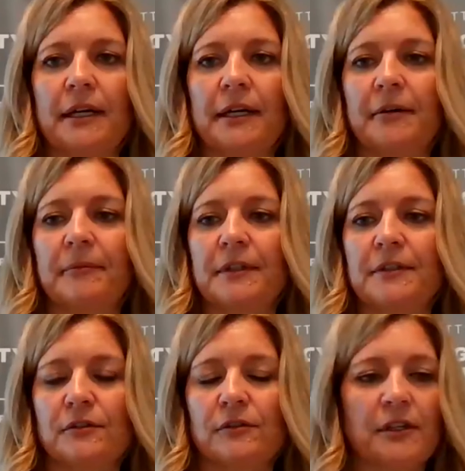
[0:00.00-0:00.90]

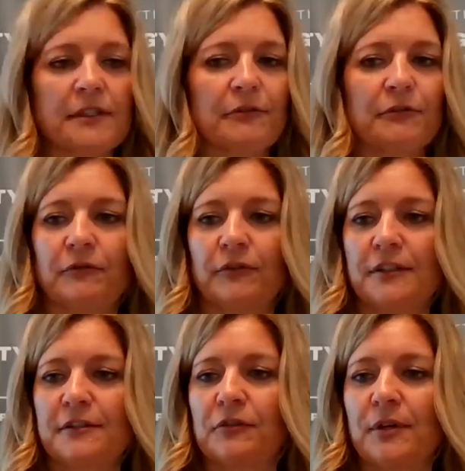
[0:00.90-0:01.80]
Because there's lots of
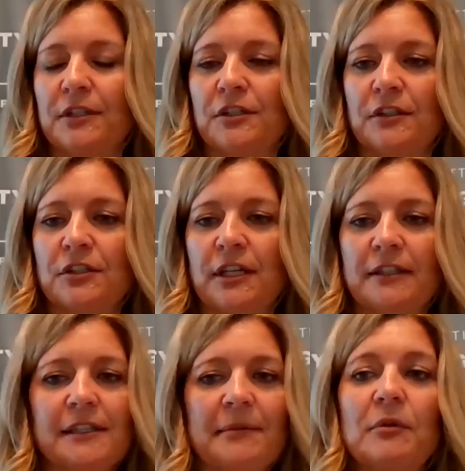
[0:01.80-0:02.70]
questions in chat.
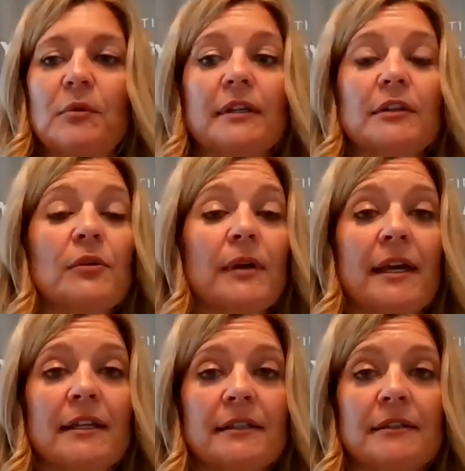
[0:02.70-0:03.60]
Does anybody want to go
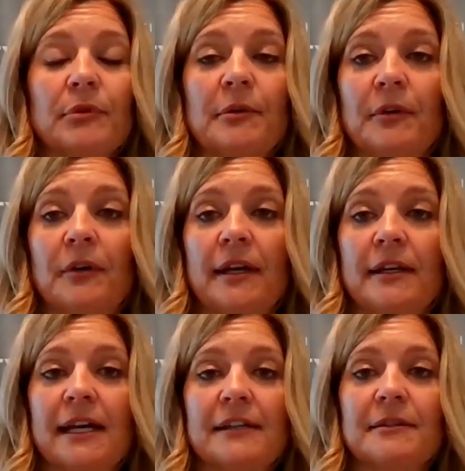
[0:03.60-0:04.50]
ahead and put up their
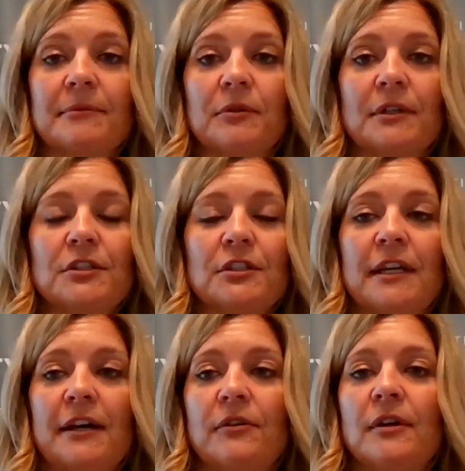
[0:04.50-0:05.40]
hand to ask him a question
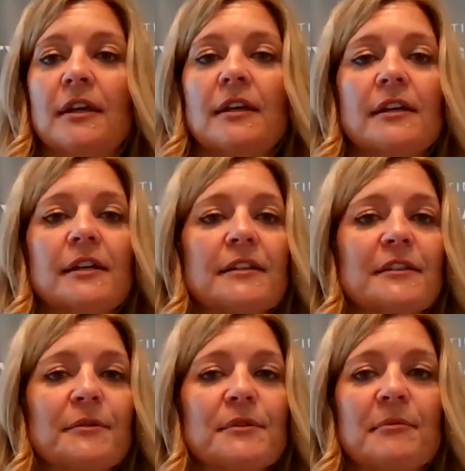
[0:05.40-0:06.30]
now?
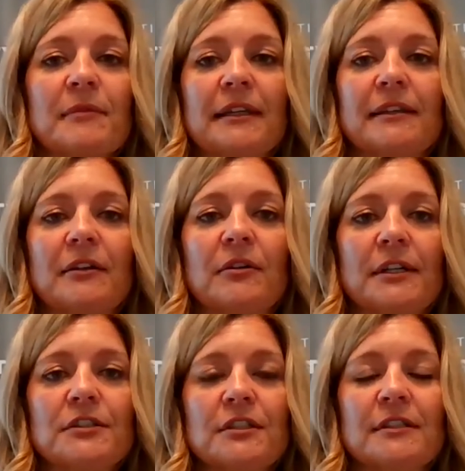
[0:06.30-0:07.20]
Because there were some lengthy
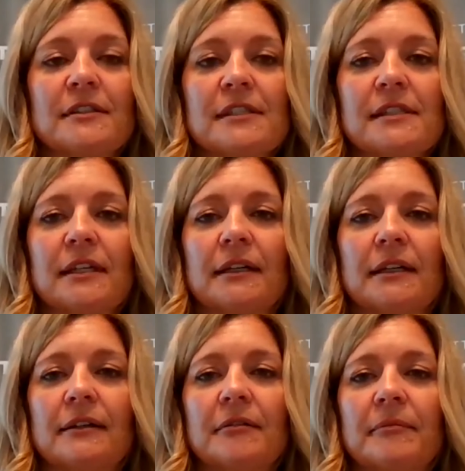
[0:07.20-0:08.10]
questions.
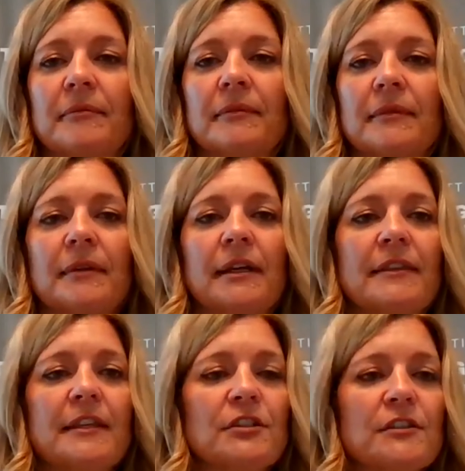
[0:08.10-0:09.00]
And
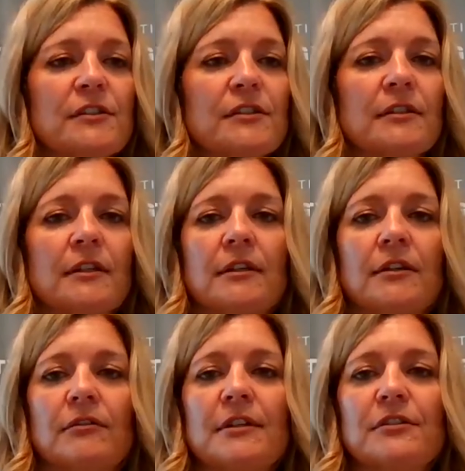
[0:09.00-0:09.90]
then just
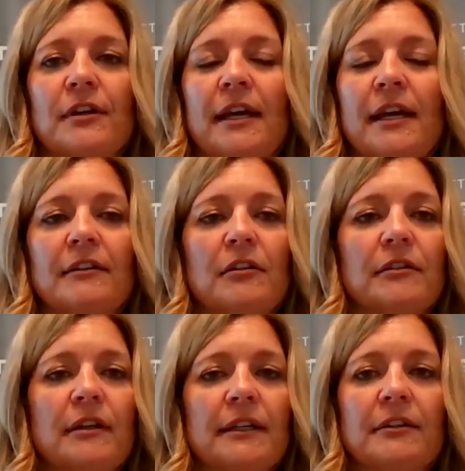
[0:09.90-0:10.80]
raise your hand,
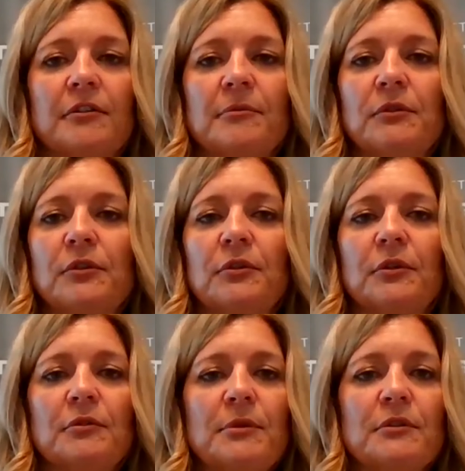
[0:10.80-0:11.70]
and I can unmute you
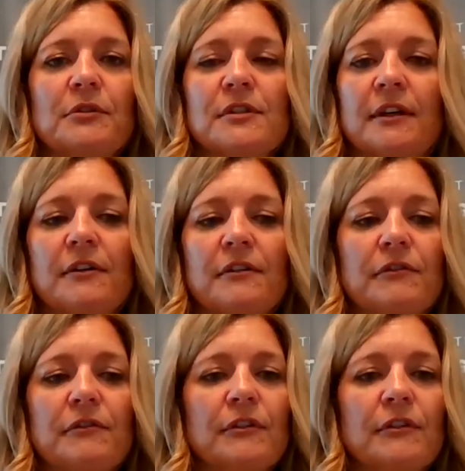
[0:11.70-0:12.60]
or unmute yourself.